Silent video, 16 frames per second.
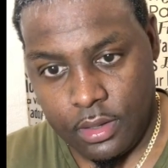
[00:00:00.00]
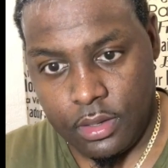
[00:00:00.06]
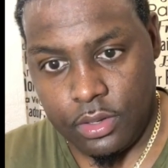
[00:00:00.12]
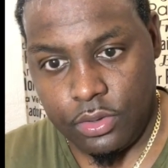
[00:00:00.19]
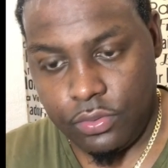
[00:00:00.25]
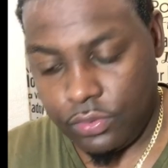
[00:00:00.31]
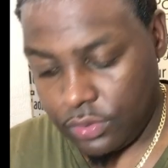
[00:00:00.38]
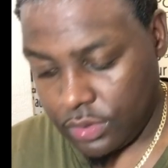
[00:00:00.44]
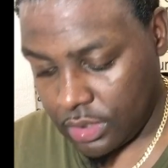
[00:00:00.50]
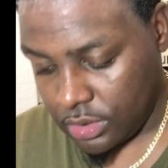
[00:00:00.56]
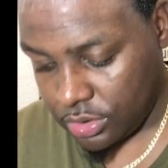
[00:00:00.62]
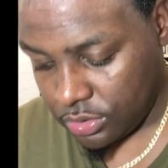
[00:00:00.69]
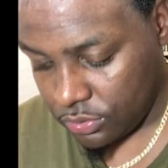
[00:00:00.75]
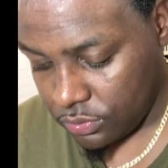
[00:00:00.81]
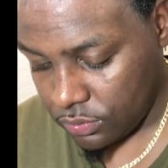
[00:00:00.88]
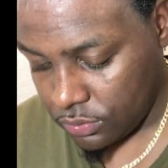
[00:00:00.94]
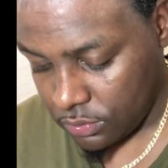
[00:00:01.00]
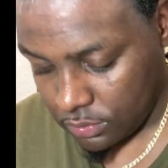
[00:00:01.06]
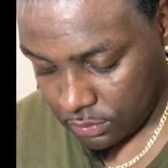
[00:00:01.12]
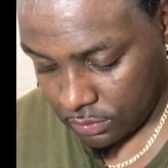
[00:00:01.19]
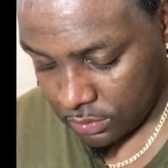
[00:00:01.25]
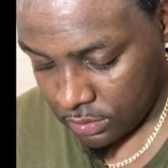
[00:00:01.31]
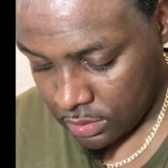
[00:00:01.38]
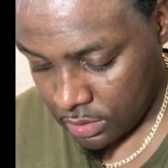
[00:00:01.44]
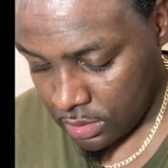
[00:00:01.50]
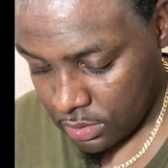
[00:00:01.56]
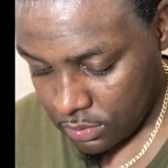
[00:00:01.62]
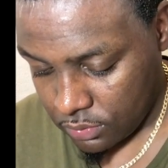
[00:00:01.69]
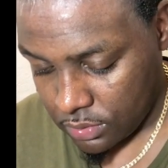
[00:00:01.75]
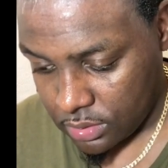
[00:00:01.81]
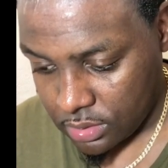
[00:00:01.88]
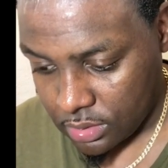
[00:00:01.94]
you will get you
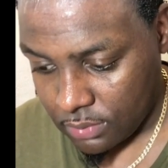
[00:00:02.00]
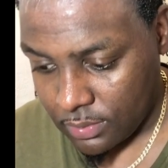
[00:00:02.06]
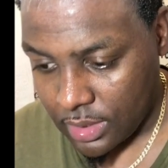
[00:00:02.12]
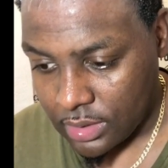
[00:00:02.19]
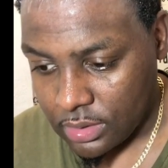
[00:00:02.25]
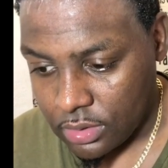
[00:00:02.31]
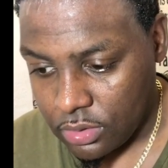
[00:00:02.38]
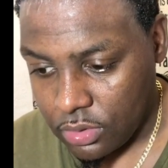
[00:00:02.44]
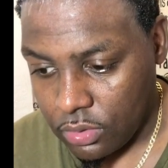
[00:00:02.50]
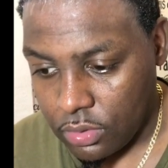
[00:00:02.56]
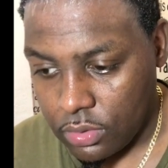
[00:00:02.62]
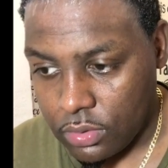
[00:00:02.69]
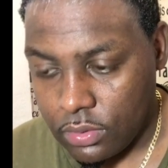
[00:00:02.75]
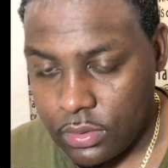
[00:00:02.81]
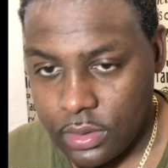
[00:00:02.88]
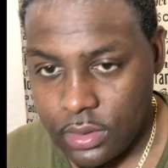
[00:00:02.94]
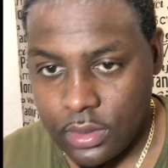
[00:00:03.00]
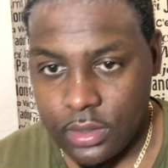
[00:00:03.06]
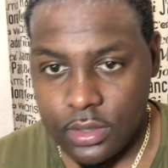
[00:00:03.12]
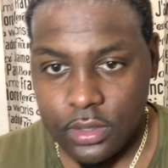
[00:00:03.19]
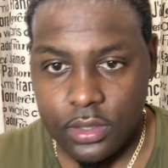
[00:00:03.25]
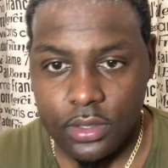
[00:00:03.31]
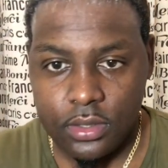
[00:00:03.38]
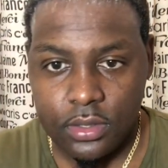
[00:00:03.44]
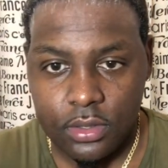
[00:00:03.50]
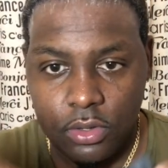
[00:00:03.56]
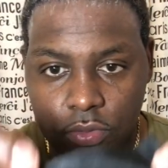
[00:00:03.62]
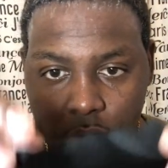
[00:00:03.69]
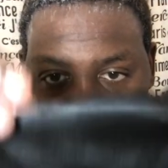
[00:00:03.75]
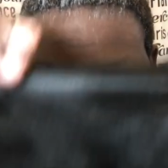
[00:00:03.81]
what some like to call slow-mo